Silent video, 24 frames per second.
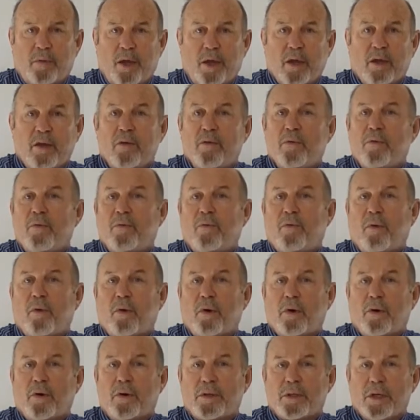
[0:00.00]
thank you
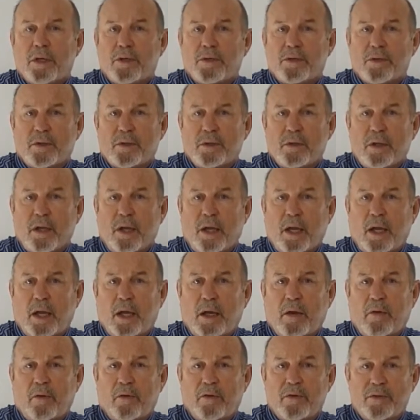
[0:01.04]
for your attention,
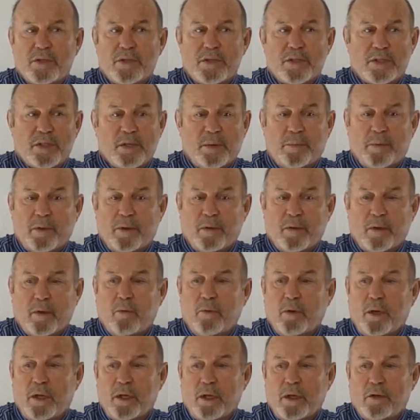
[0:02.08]
and this is something that
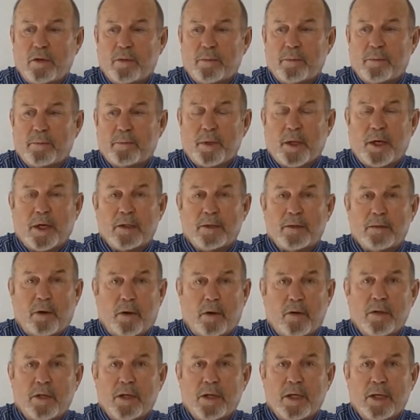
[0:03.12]
we need to apply to
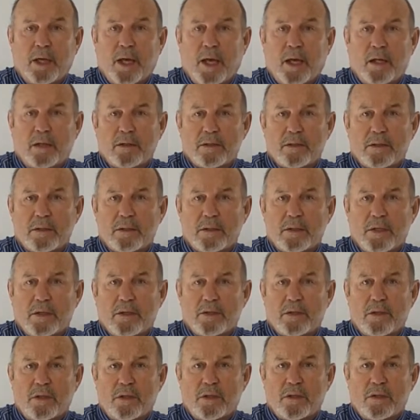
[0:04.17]
all kitty cats,
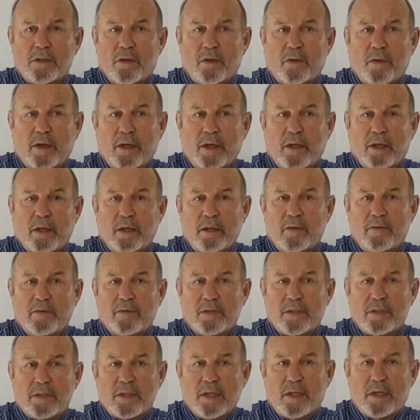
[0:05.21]
essentially, so they can live,
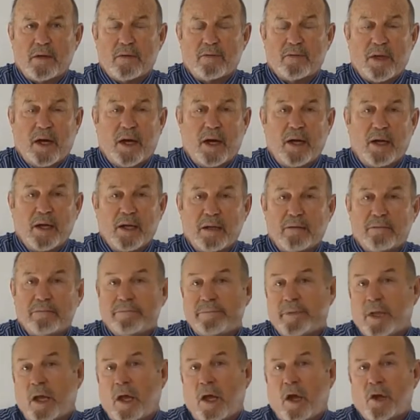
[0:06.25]
instead of dying at
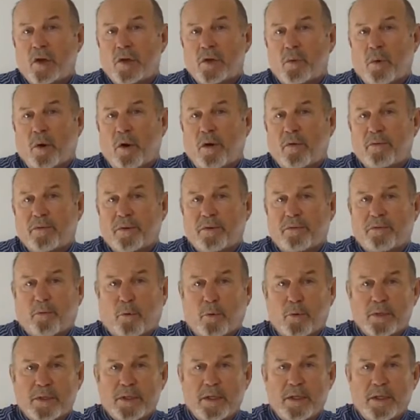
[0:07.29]
12 to
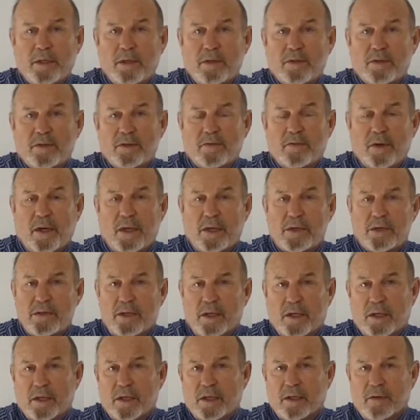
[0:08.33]
14 years of age,
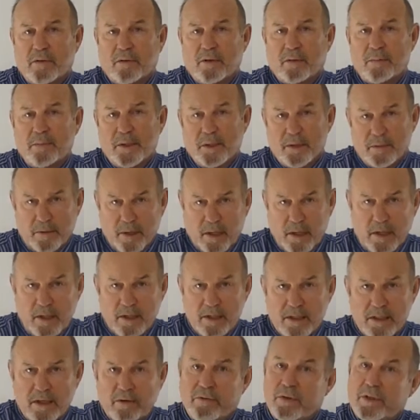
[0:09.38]
they can live to be
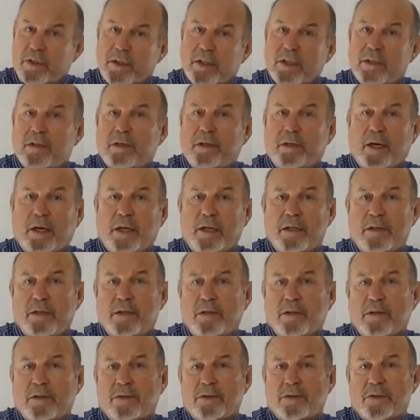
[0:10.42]
17 to
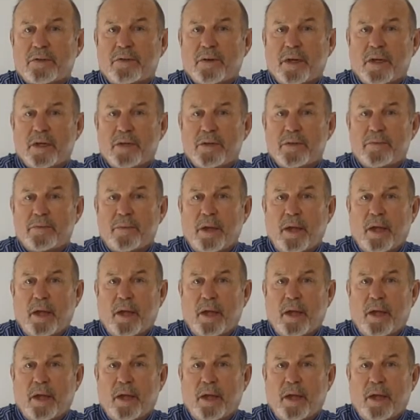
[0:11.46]
19 years of age